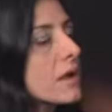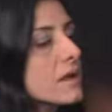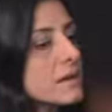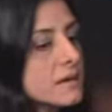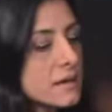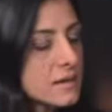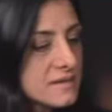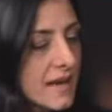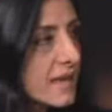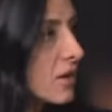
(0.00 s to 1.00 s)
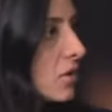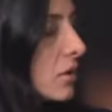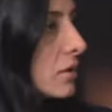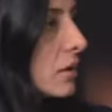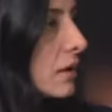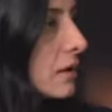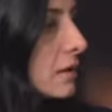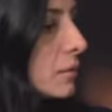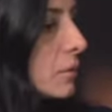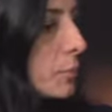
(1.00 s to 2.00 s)
in taking on
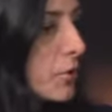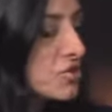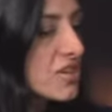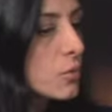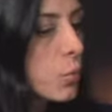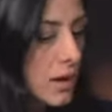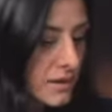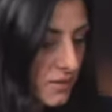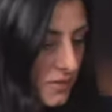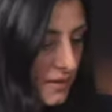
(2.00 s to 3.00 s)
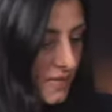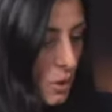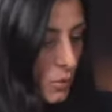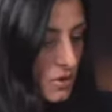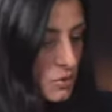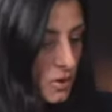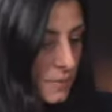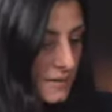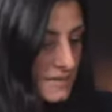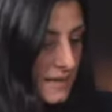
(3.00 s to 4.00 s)
a project, one of the things that I want to talk
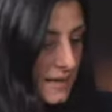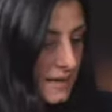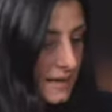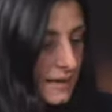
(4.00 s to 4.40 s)
about today